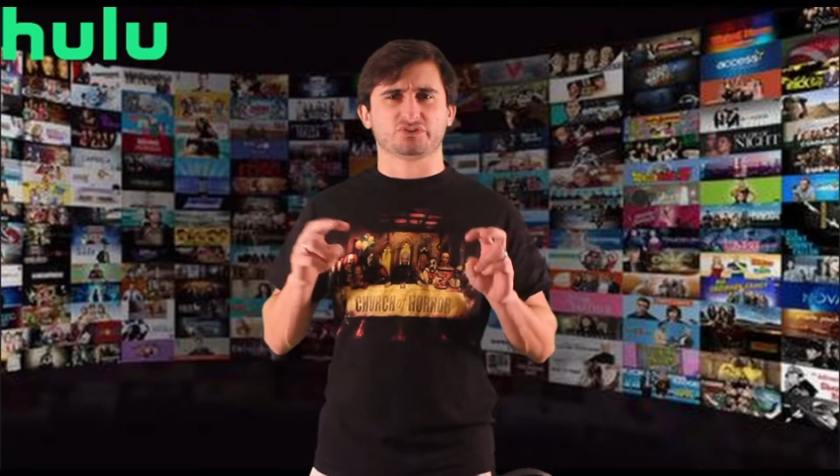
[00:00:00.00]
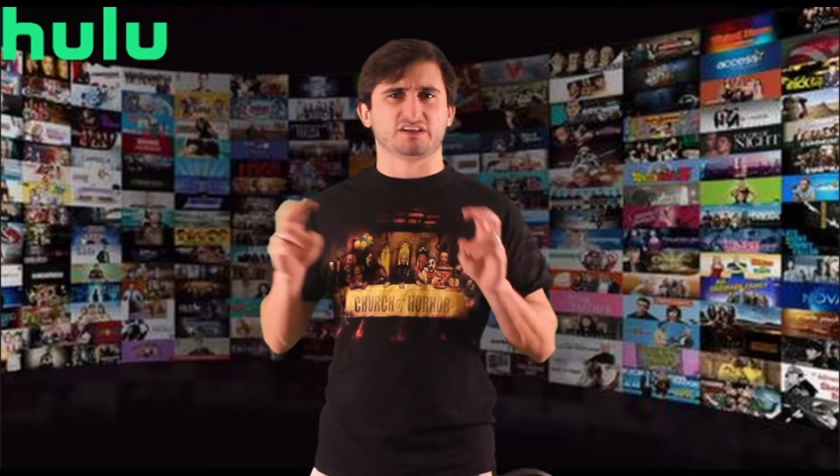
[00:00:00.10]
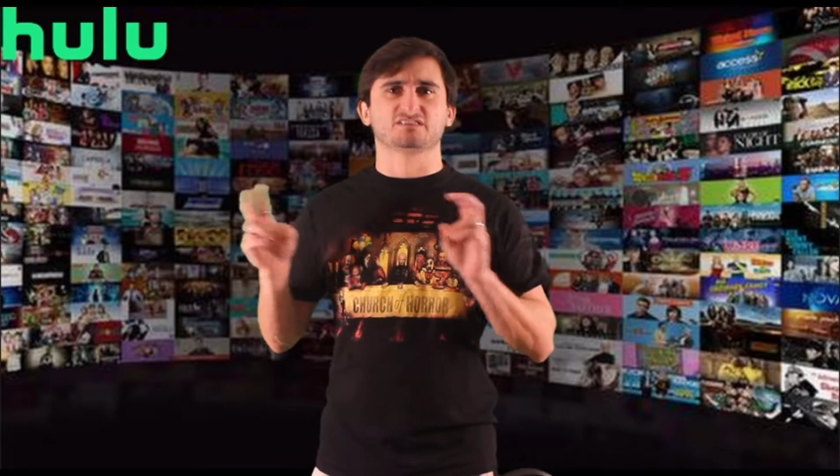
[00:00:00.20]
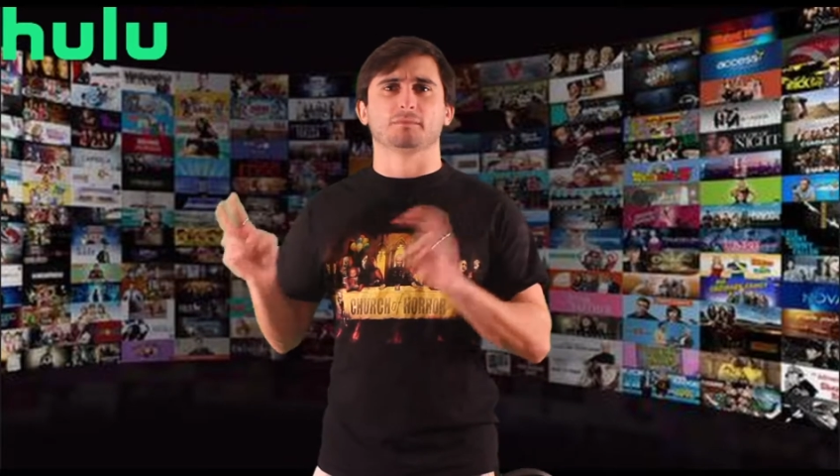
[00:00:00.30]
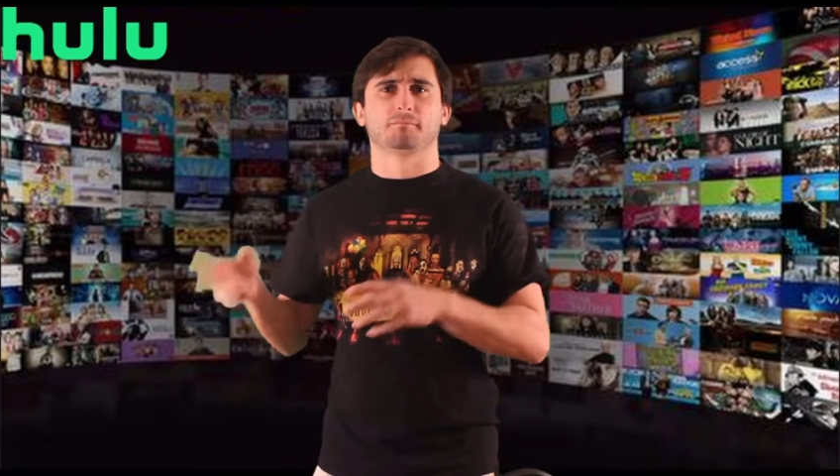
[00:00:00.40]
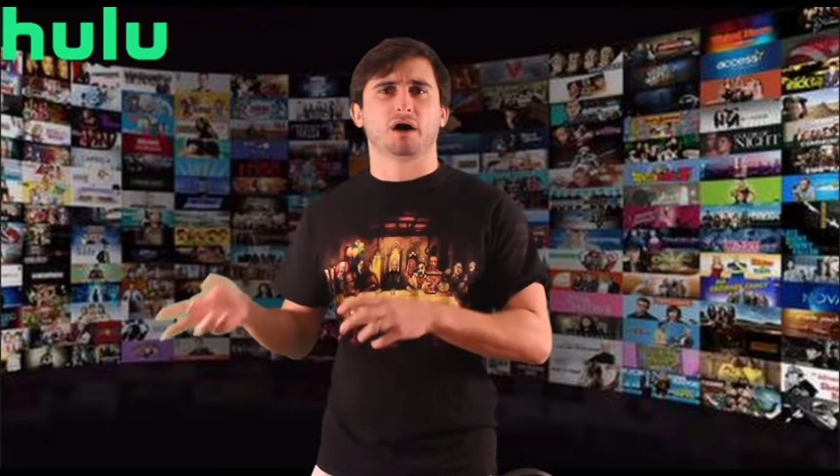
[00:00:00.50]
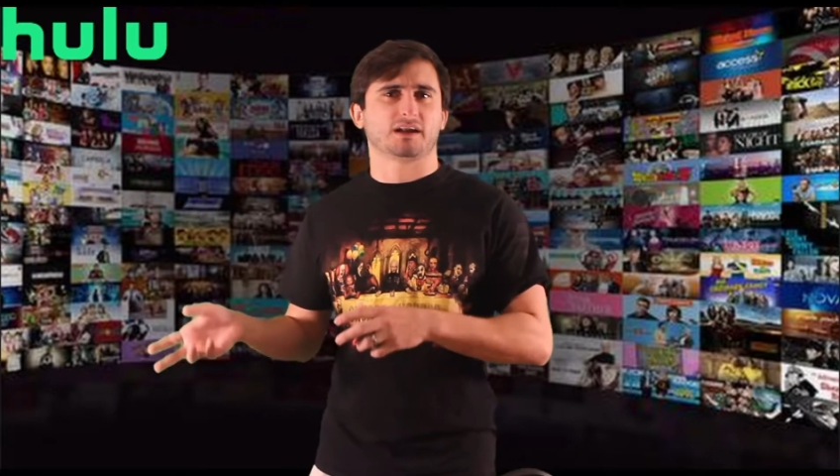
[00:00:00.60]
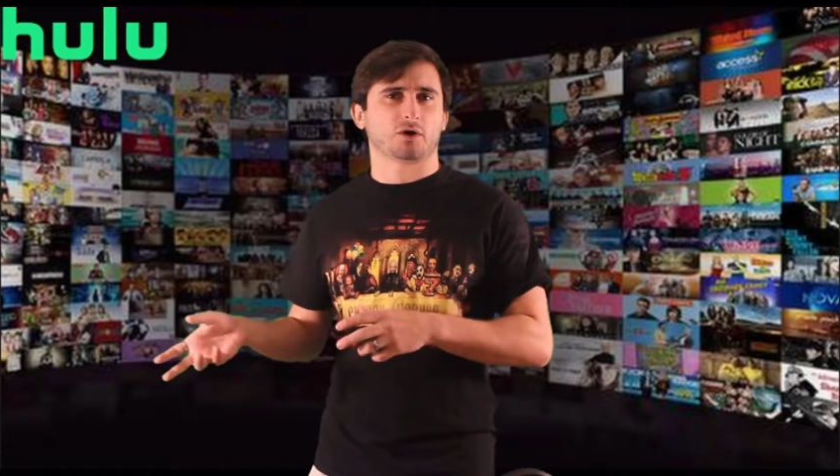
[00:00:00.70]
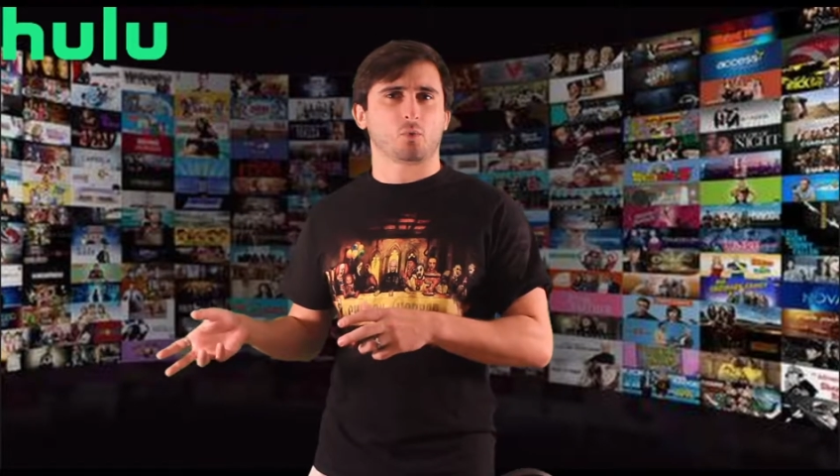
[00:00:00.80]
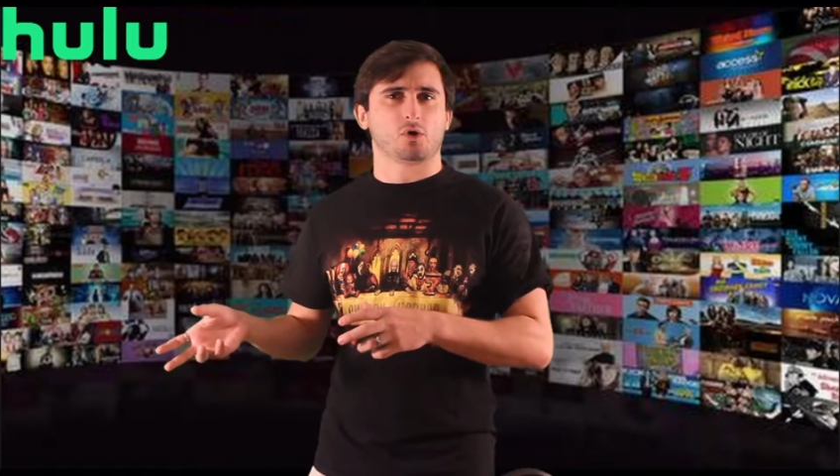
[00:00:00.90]
and
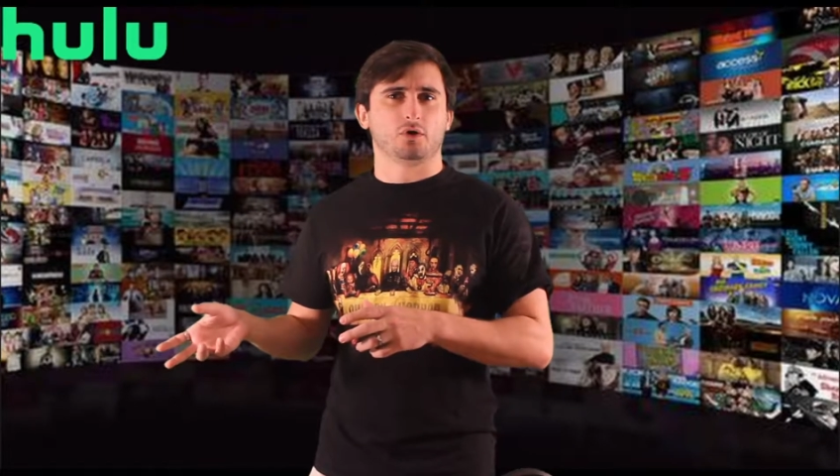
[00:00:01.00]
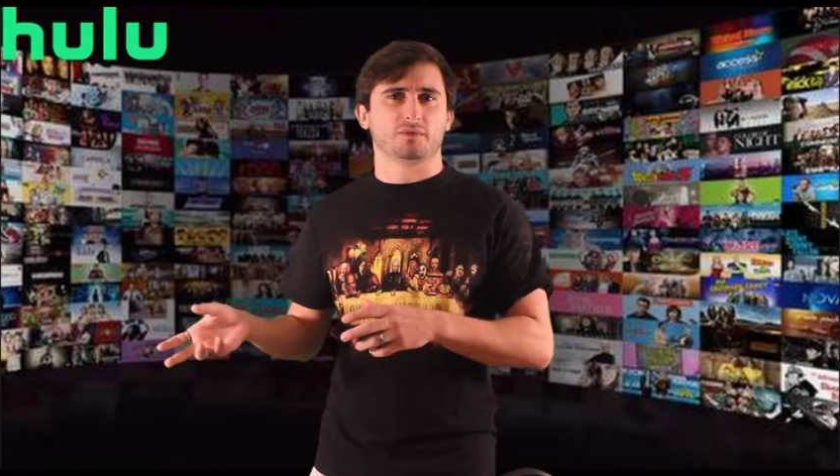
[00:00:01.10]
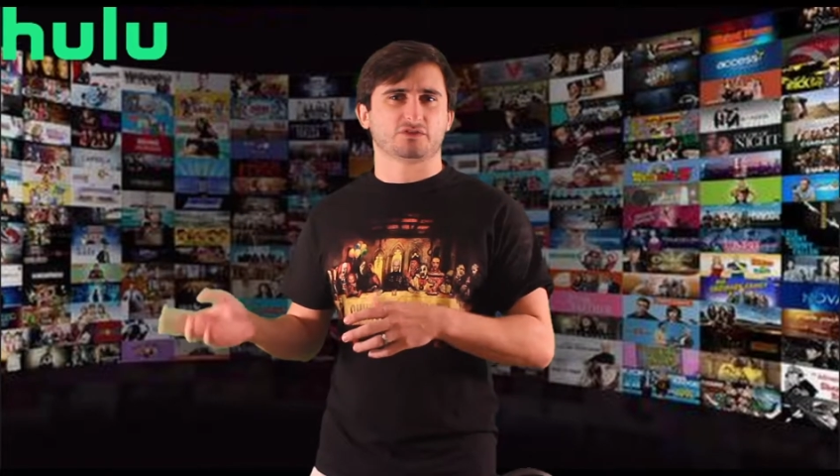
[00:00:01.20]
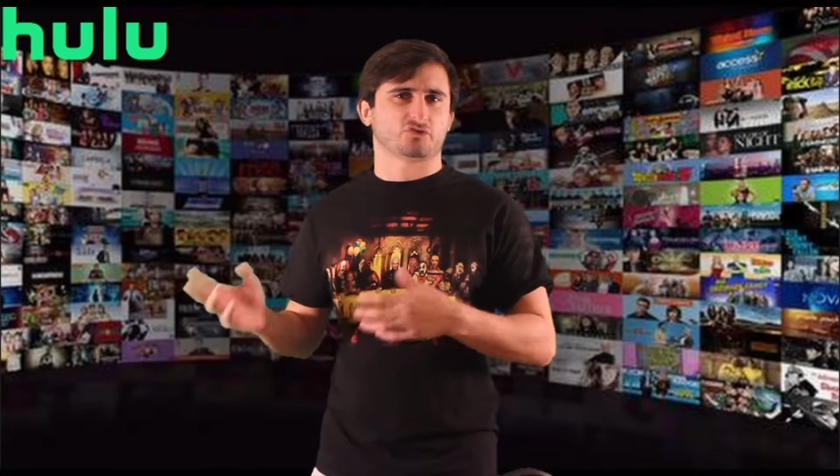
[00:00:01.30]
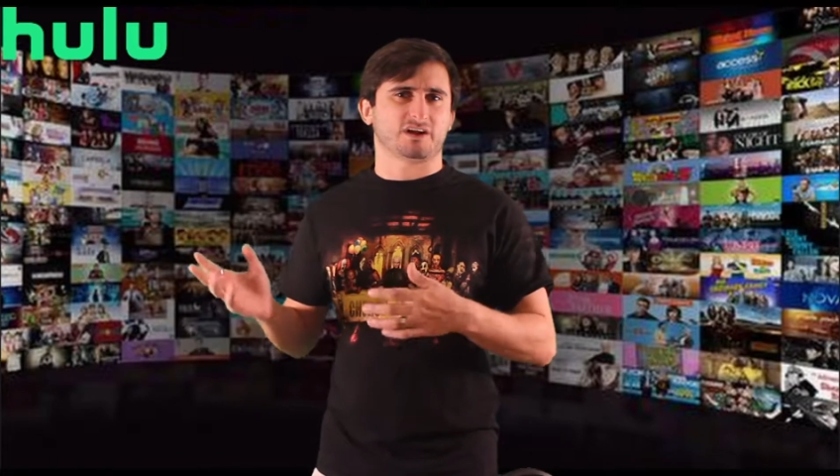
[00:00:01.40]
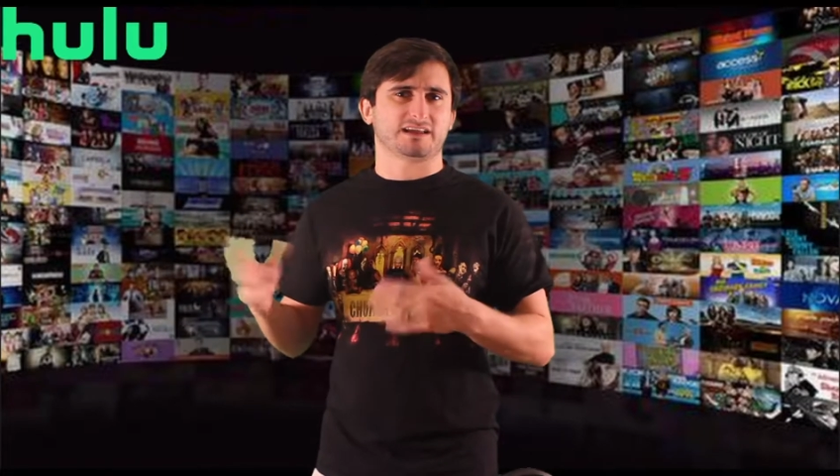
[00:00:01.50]
demonic world that's trying